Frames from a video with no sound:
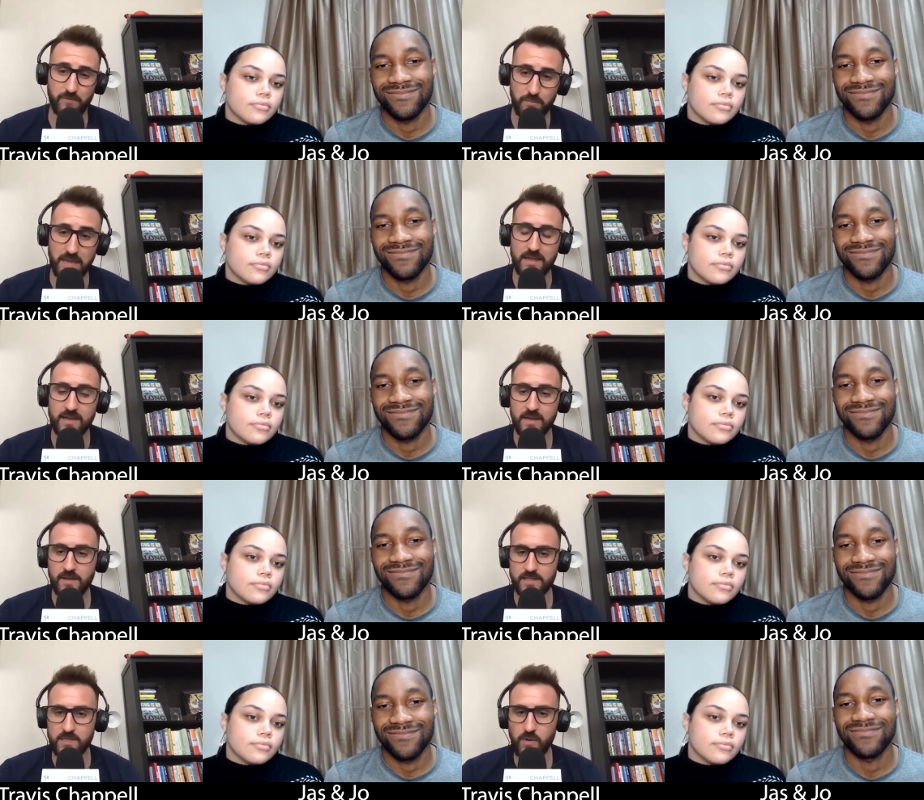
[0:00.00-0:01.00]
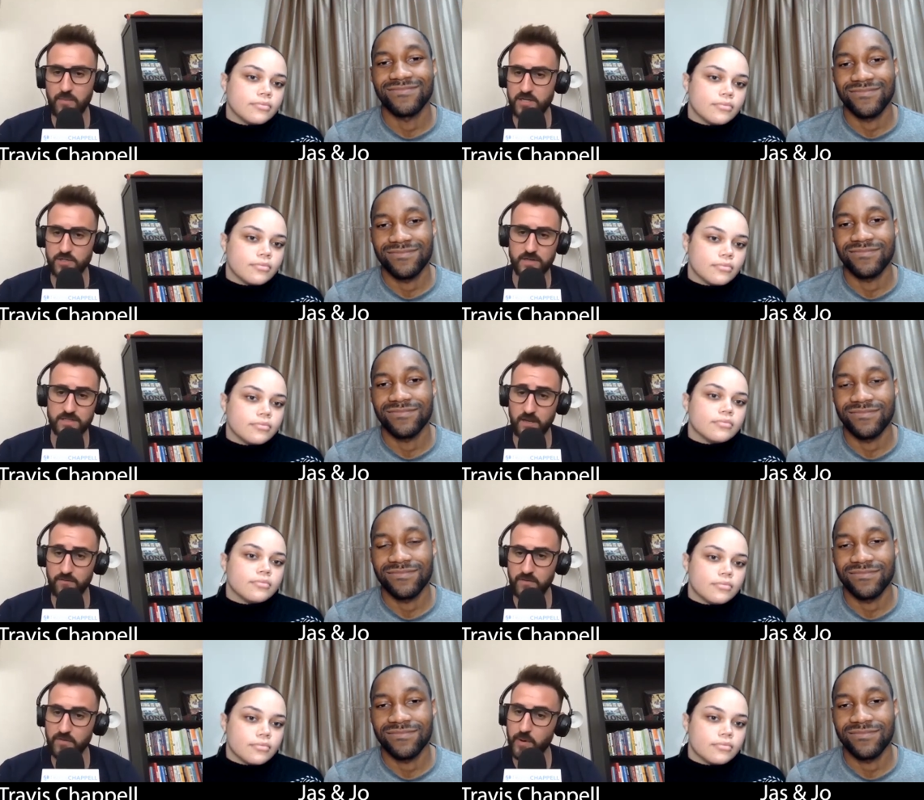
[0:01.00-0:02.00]
Speaker 1: me because I want to make sure that it's a good
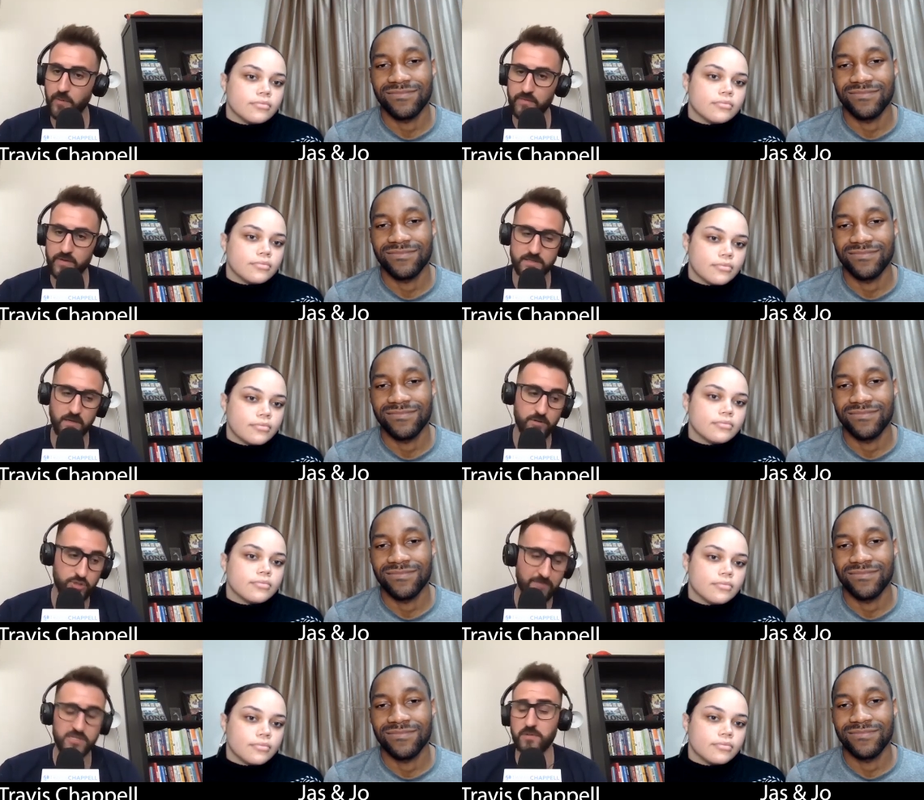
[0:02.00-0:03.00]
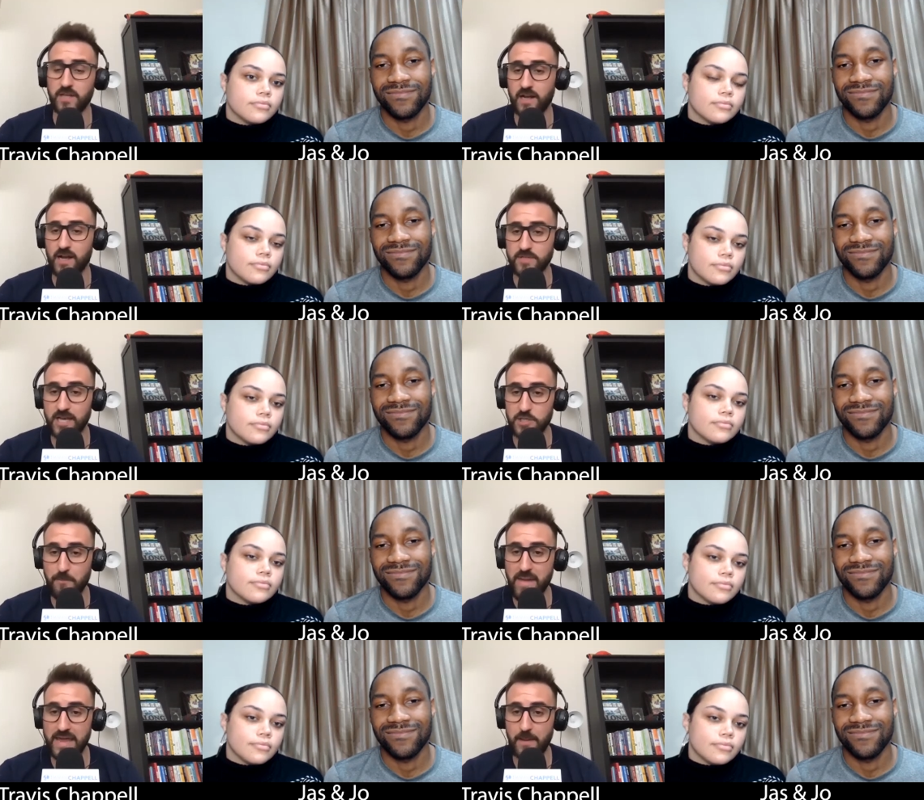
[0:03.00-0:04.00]
fit for both of us. So travischappell.com slash
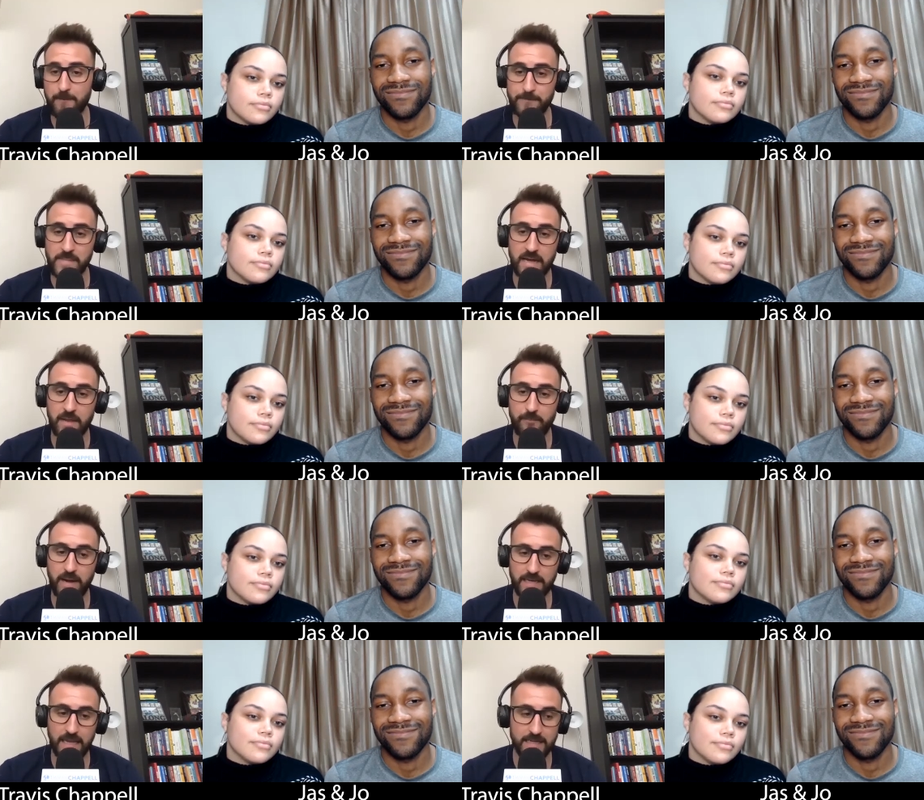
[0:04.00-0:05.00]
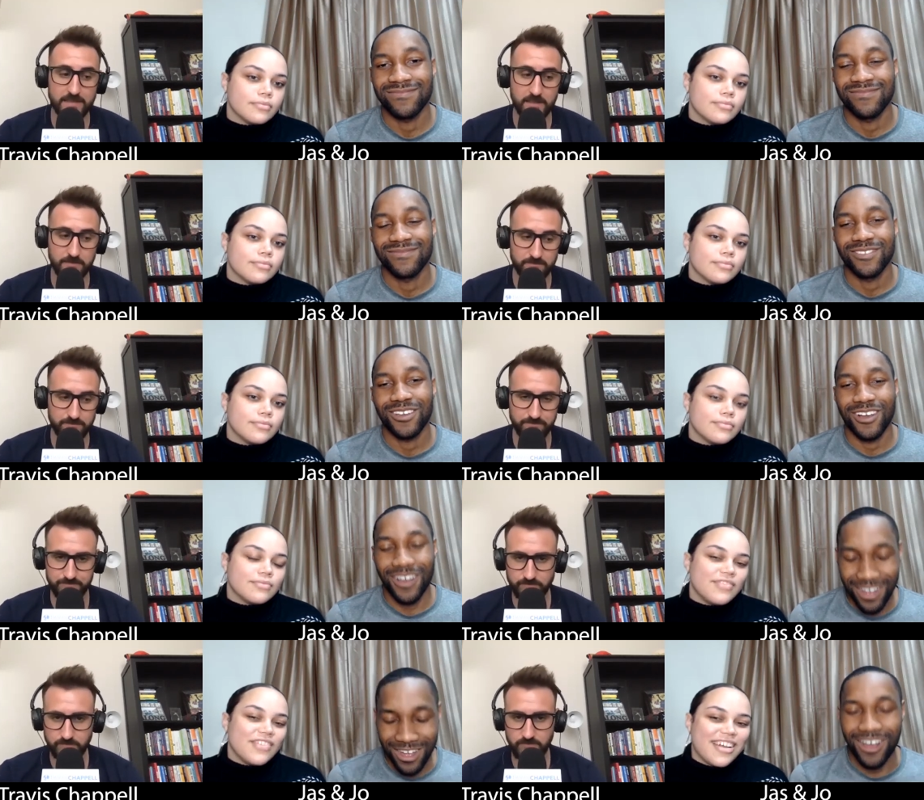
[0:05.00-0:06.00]
make my podcast.
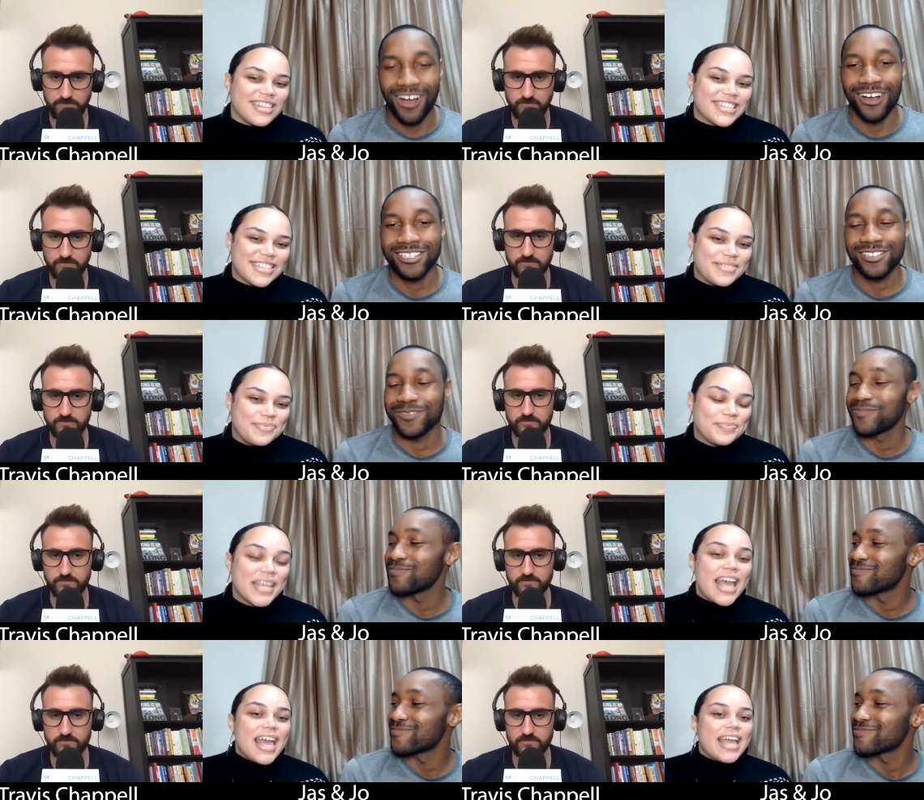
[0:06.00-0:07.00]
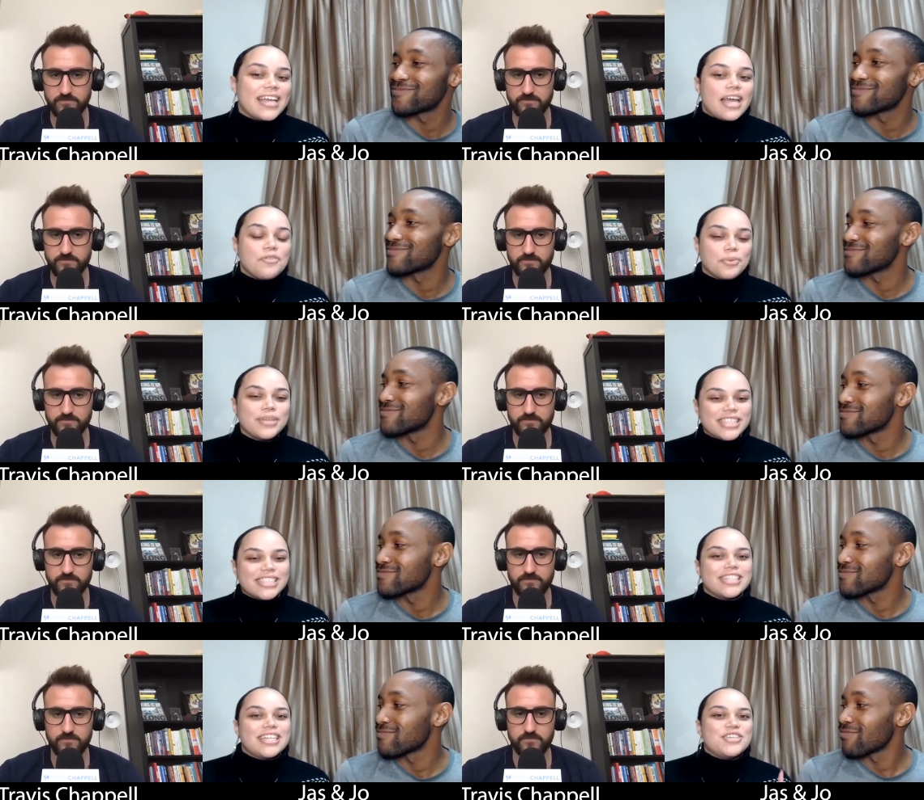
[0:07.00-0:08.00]
Speaker 2: Awesome. awesome. And everyone
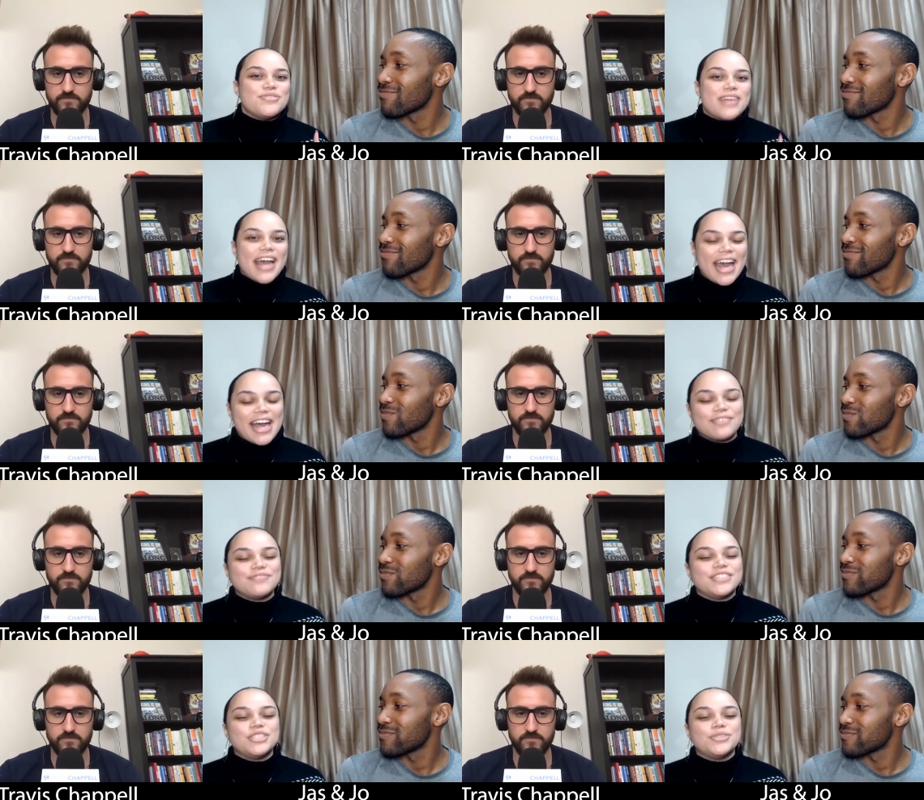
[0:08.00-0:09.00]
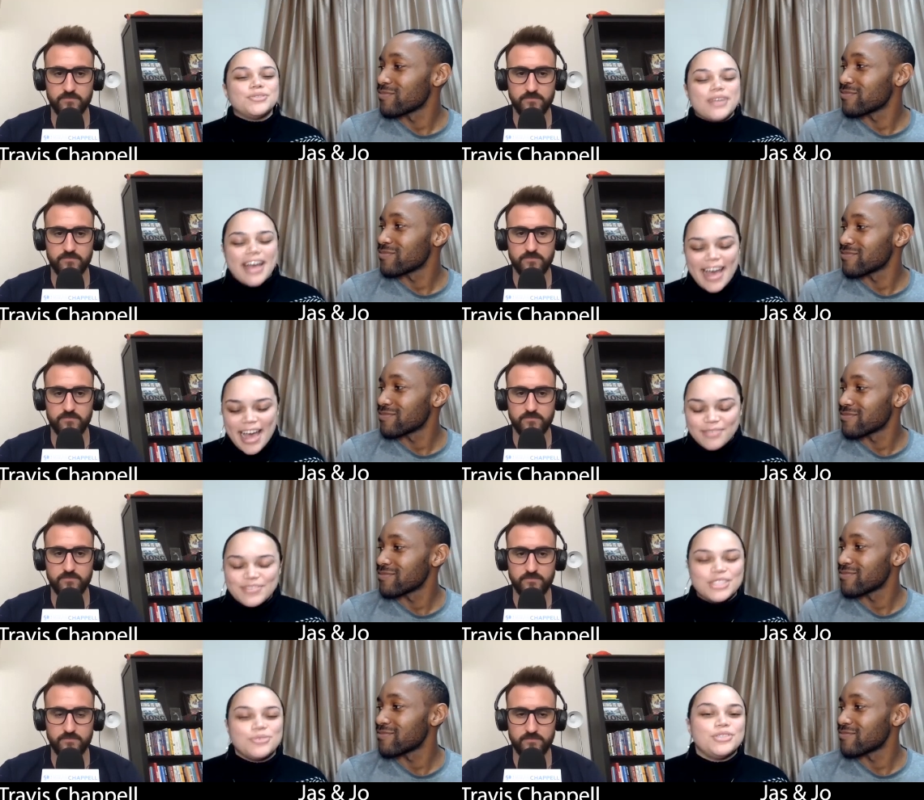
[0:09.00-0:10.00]
listening, you have to have
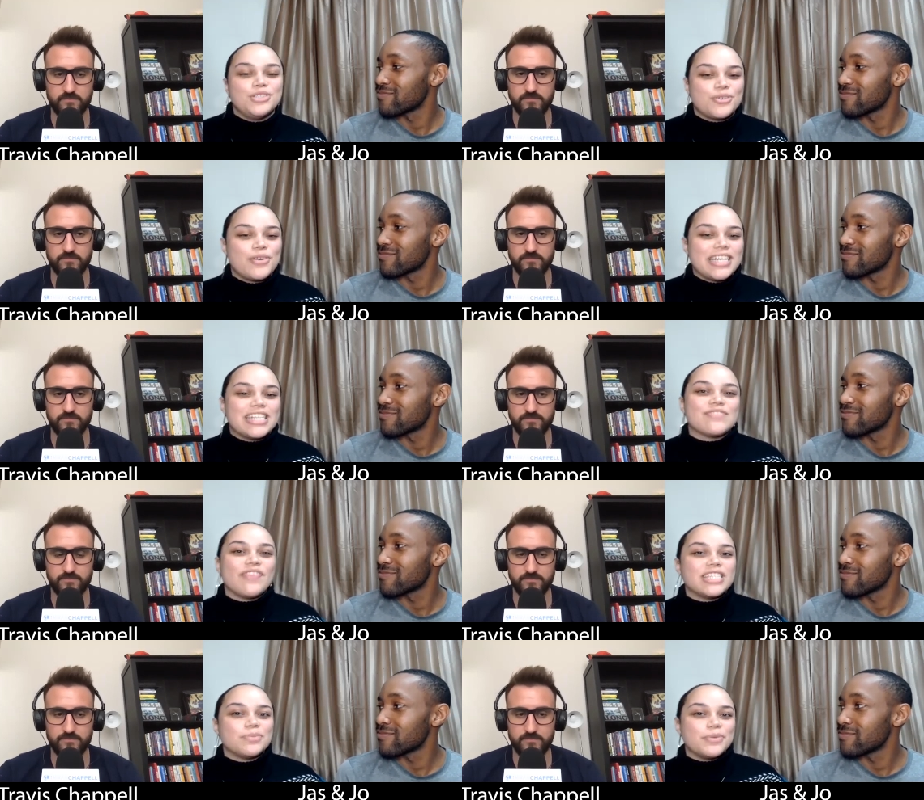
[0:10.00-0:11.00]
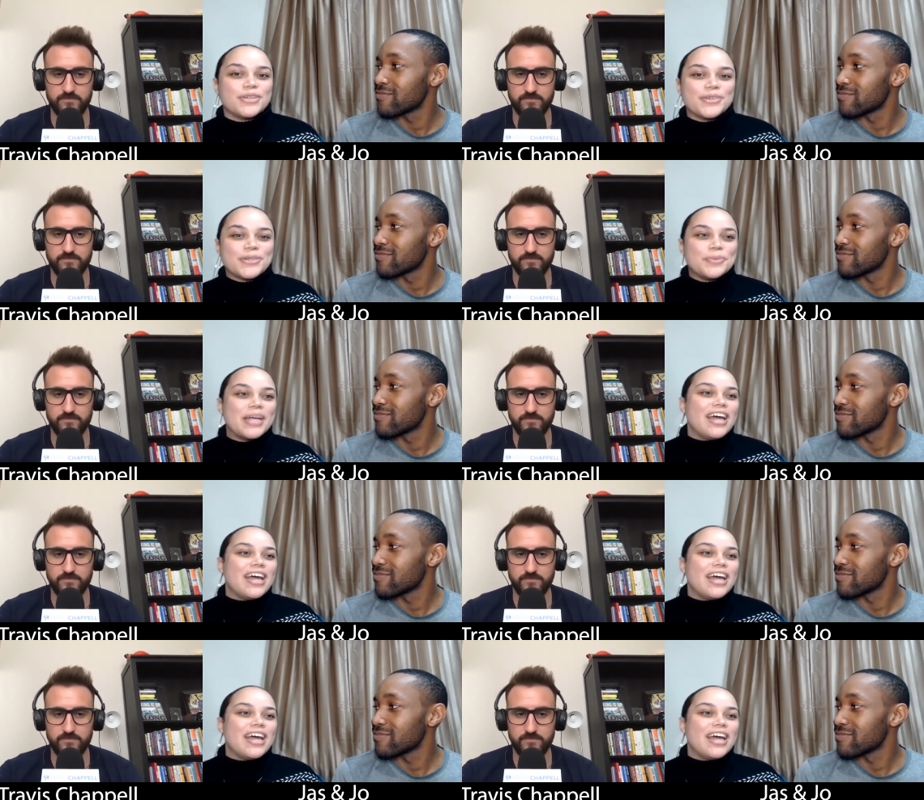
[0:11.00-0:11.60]
to join his Facebook group.